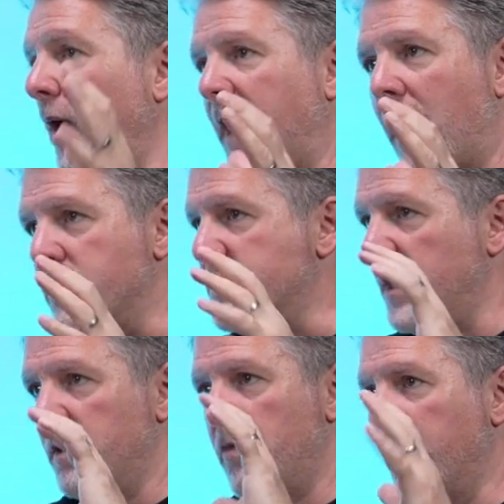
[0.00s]
by
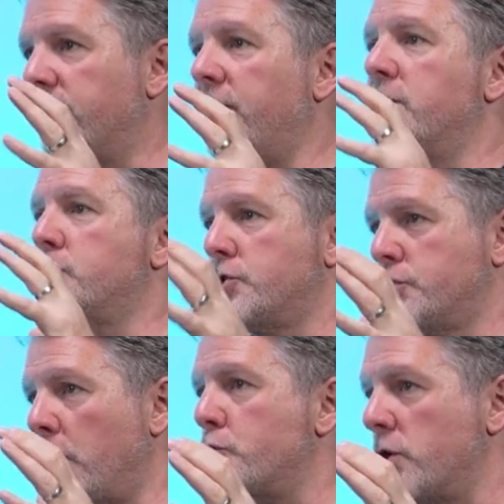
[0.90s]
guarantee, ring-fenced
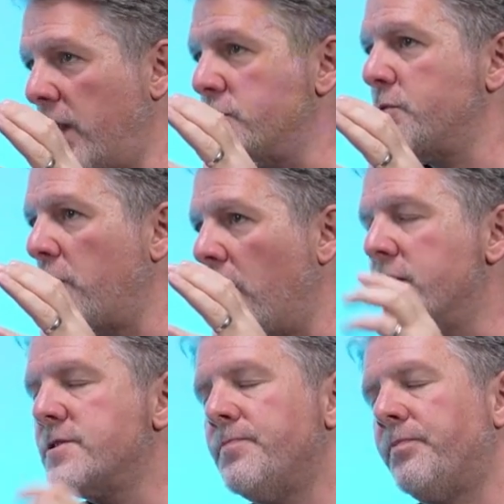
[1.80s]
social
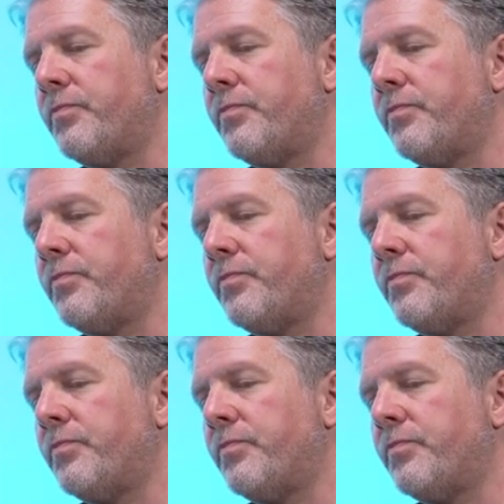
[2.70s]
enterprise.